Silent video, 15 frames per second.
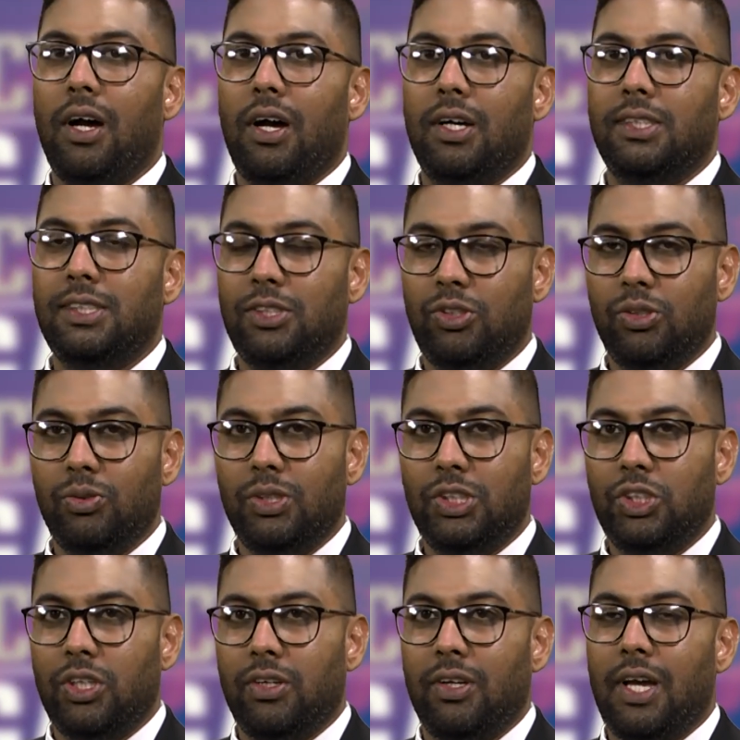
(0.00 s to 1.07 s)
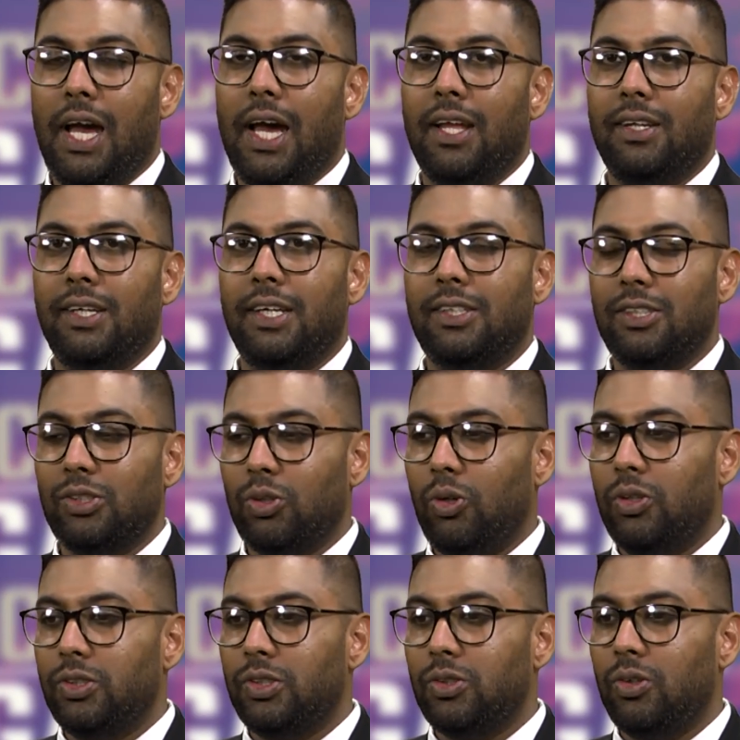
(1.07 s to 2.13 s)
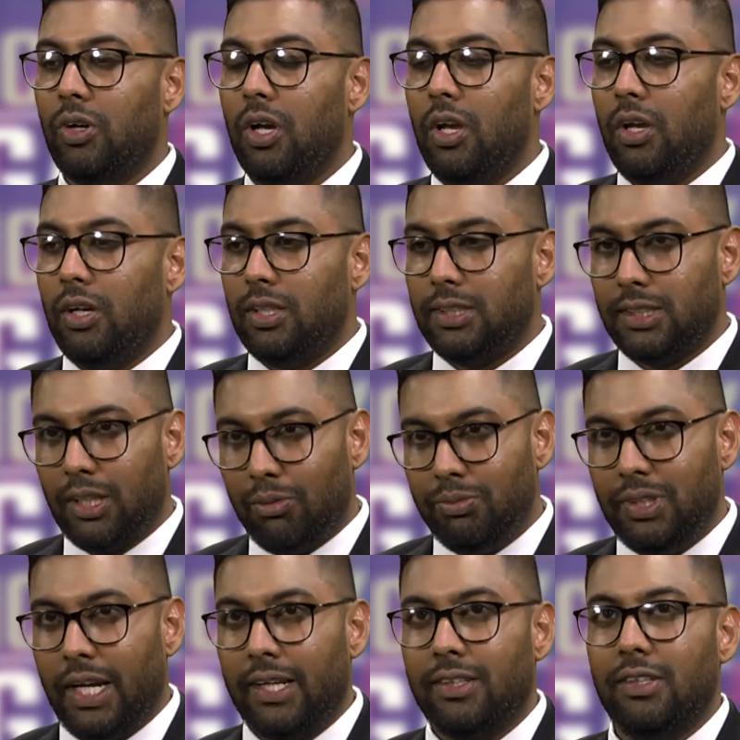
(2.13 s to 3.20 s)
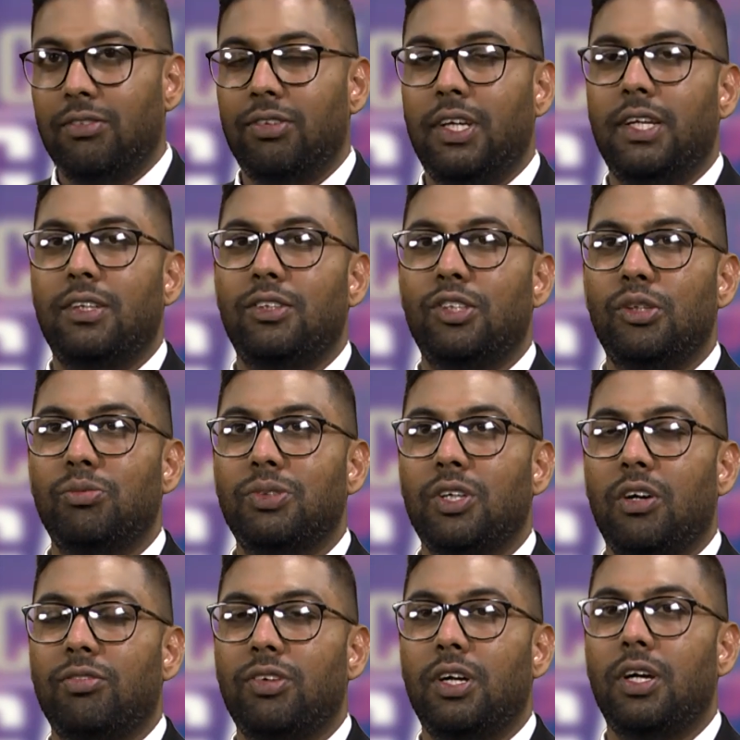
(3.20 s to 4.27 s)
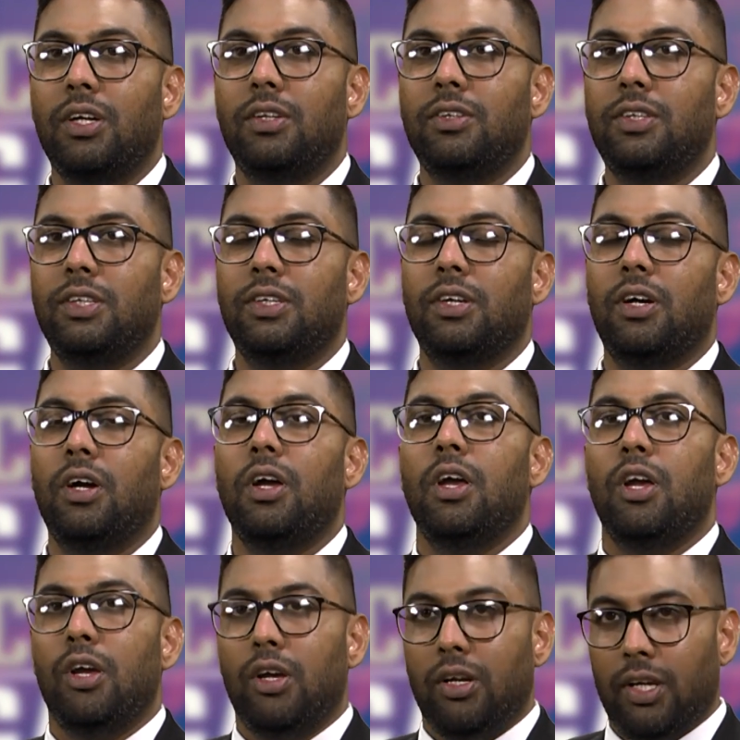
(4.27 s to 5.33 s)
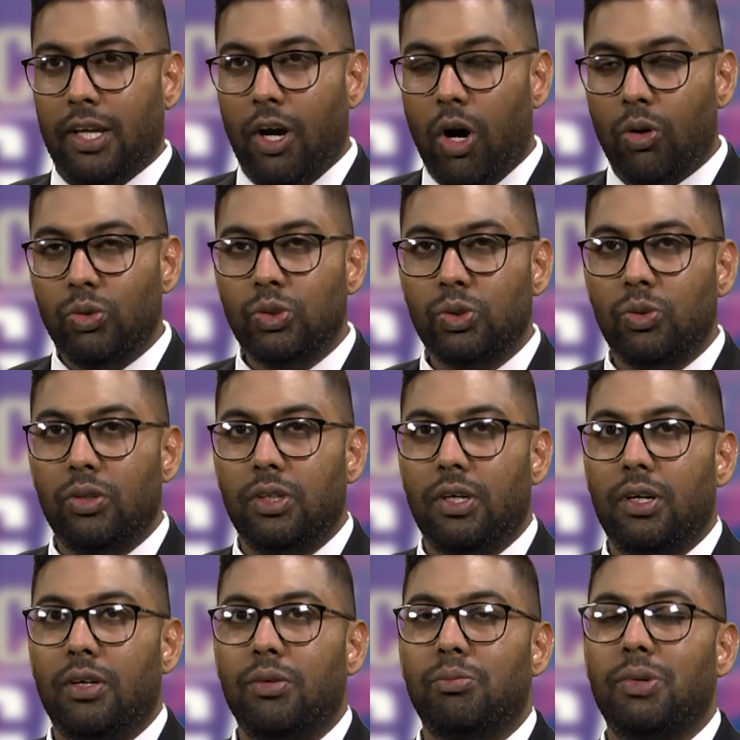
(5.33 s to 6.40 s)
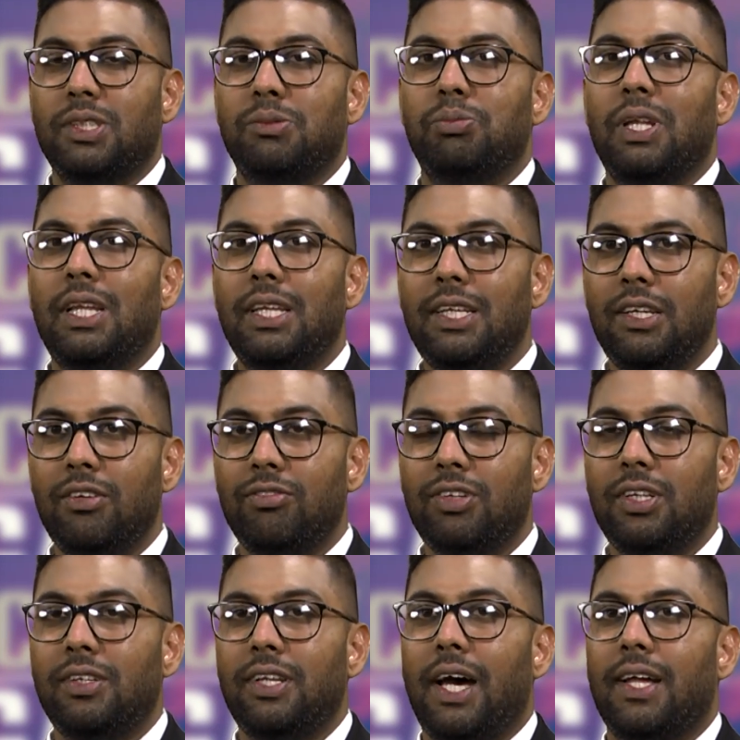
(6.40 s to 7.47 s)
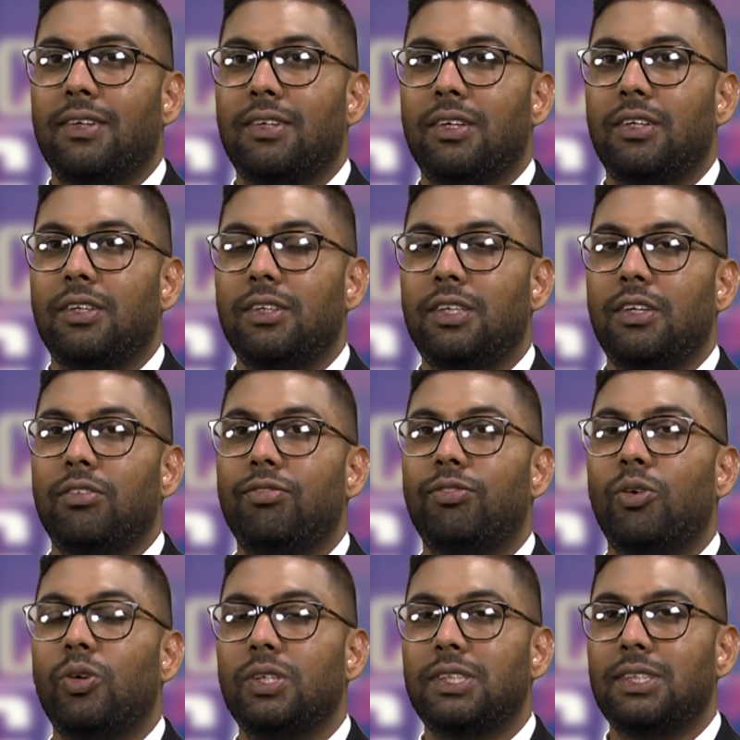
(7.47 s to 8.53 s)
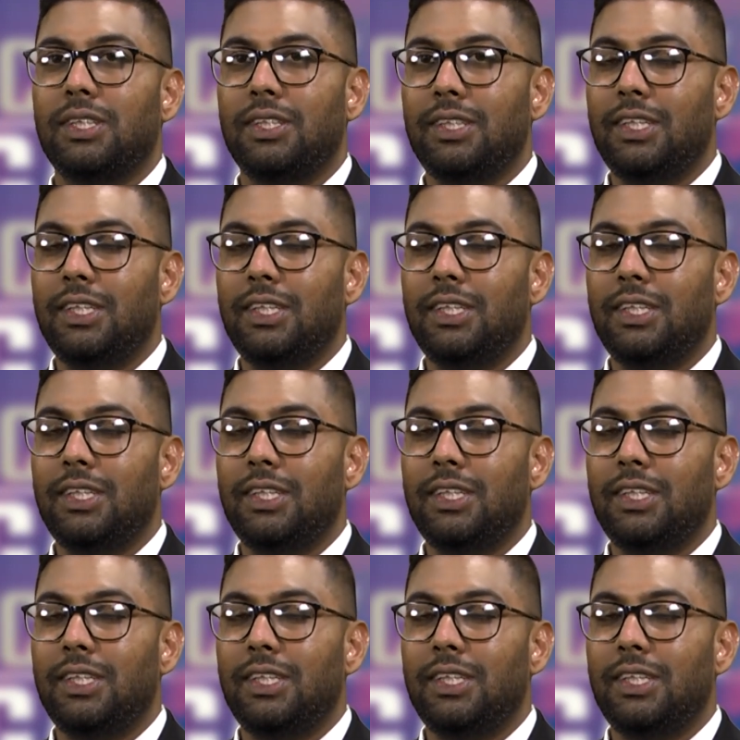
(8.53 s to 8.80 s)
situation. Yes. And it is also subjective in terms of the householder must believe that the